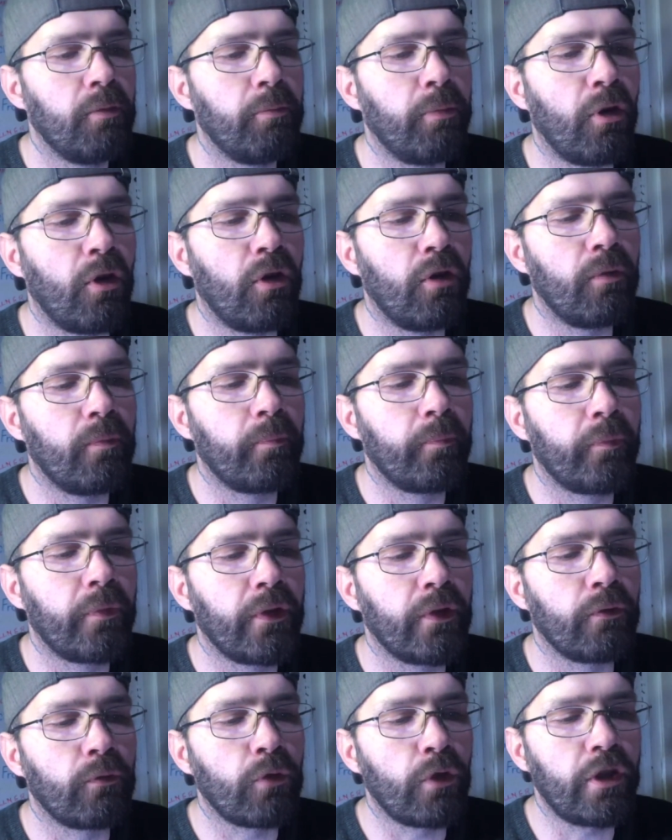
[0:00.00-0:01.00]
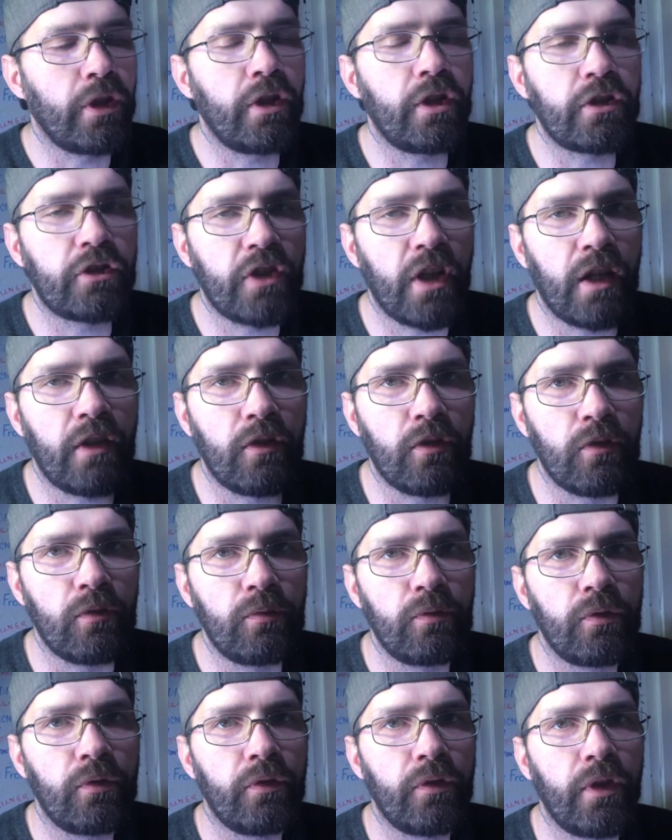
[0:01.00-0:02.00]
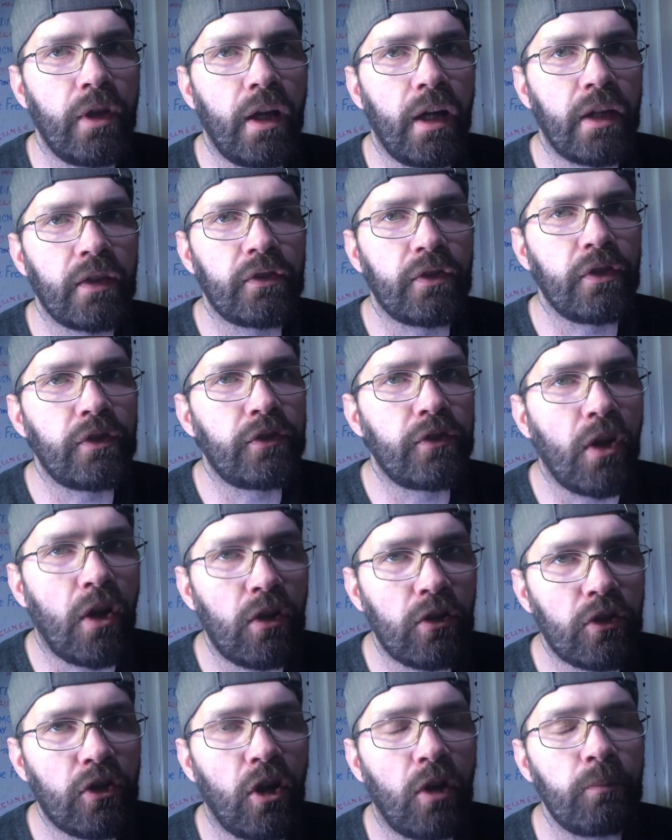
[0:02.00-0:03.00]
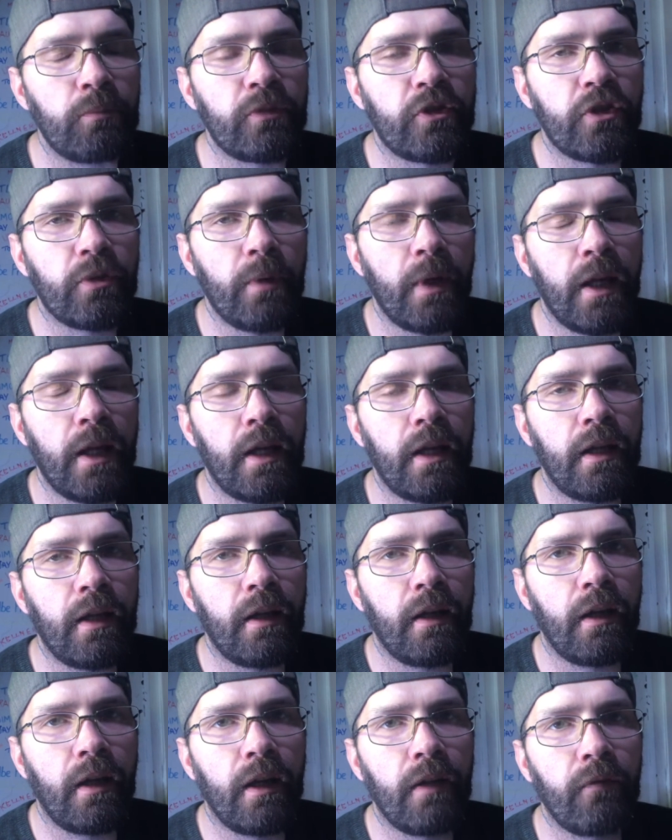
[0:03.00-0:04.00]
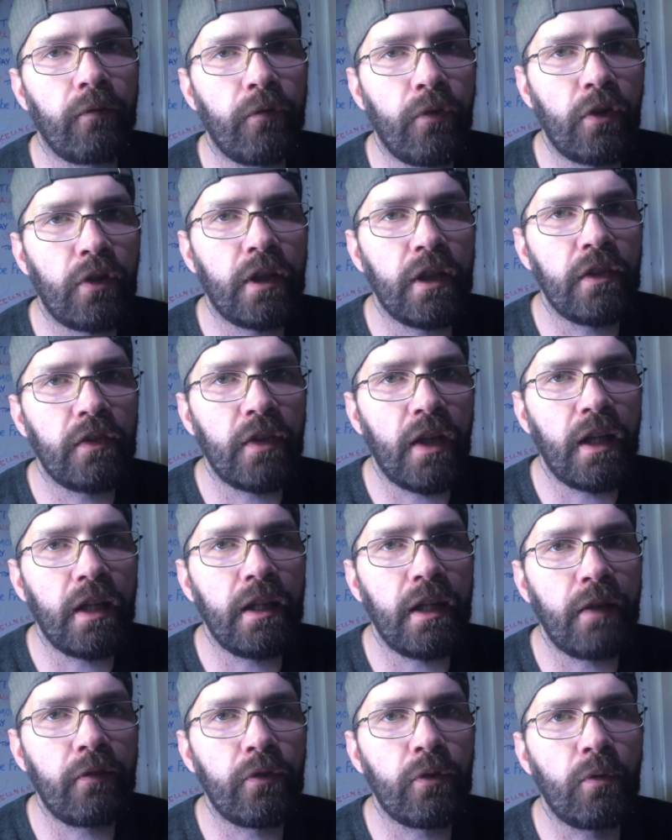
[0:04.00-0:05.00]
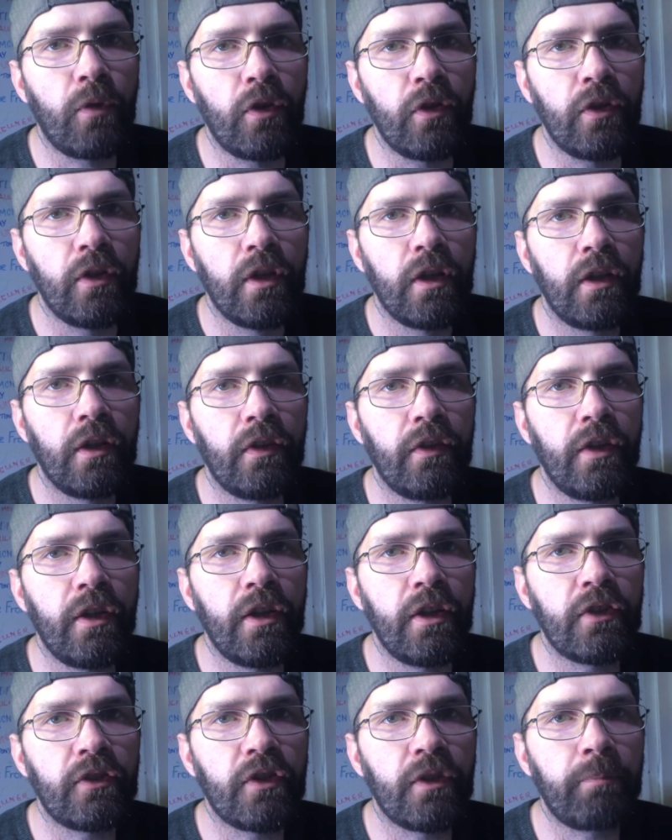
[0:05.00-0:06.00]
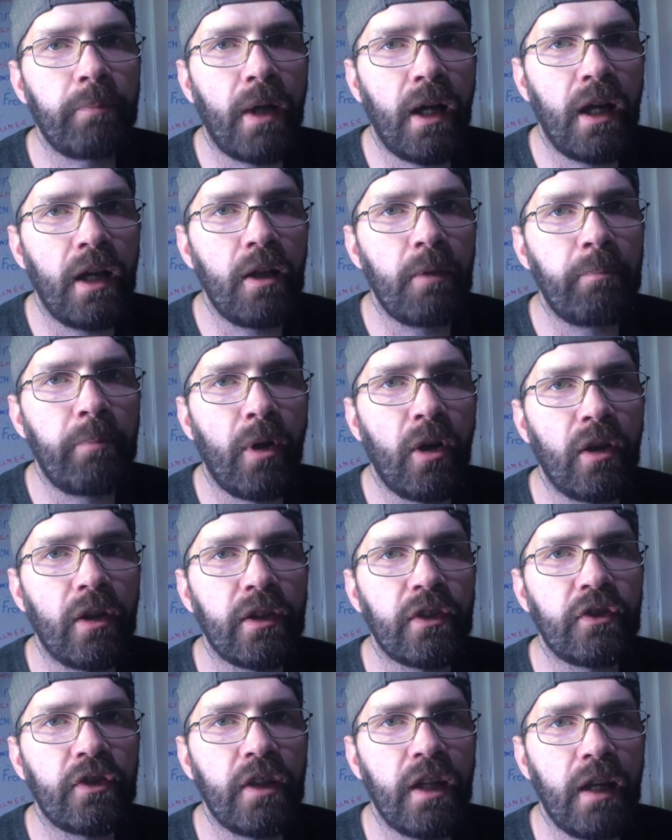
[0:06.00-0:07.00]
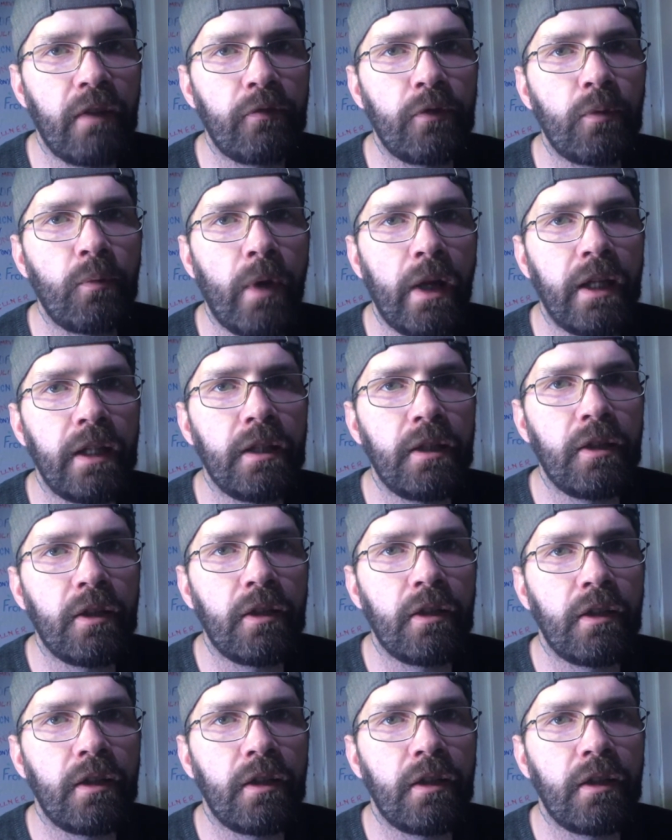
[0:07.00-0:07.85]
But running a channel that has the dot com to it and fucking telling everyone that it's a pile of bollocks in every way,